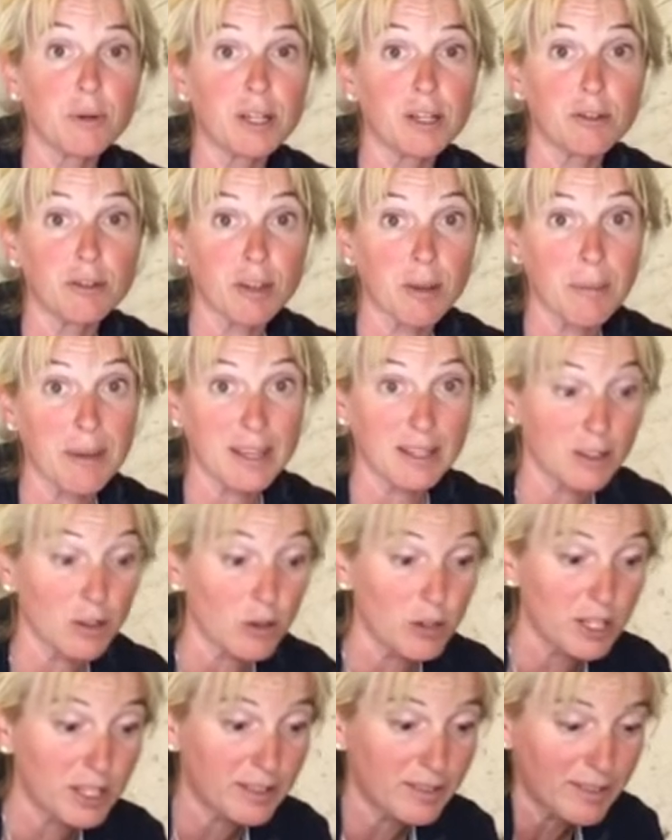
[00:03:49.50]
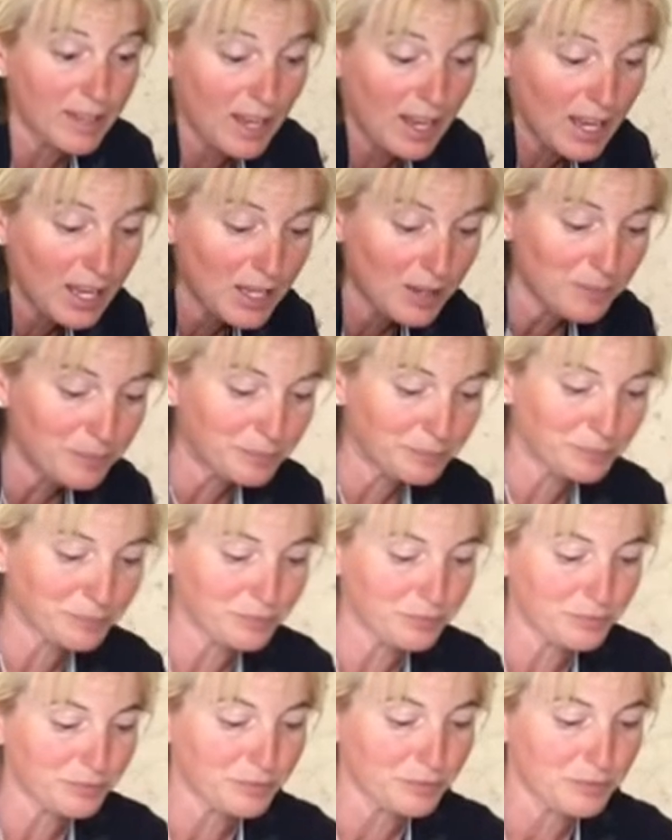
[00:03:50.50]
wheel's a bit noisy,
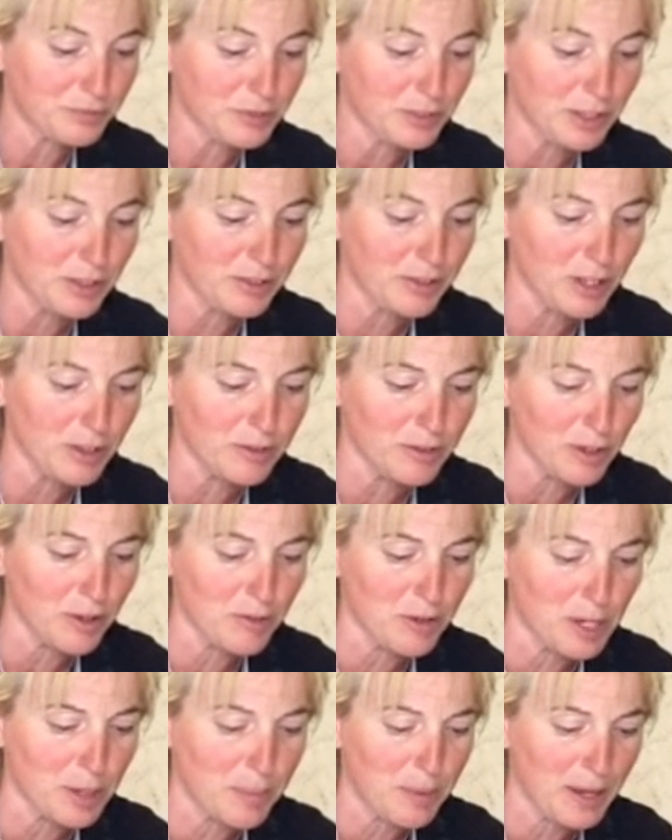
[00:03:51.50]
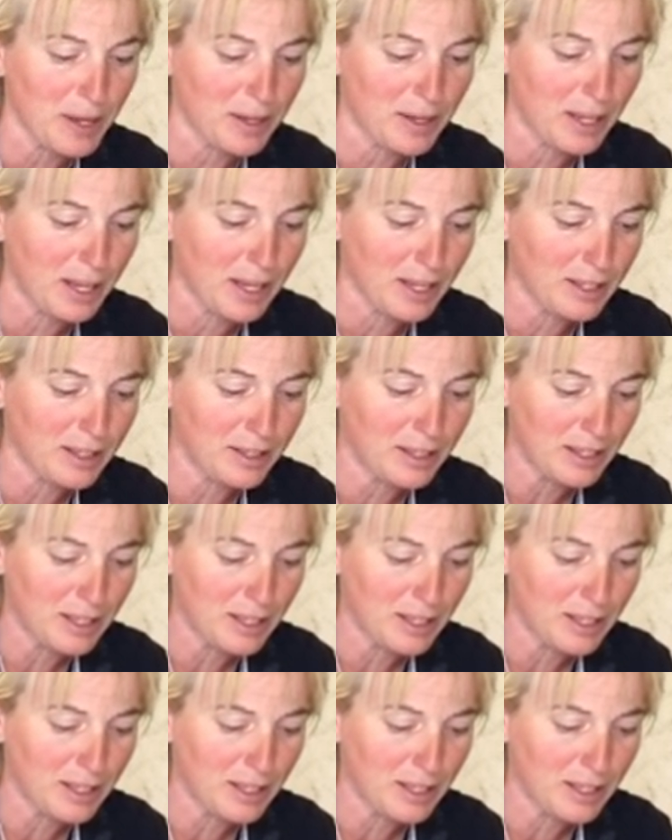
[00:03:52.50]
so sorry about that.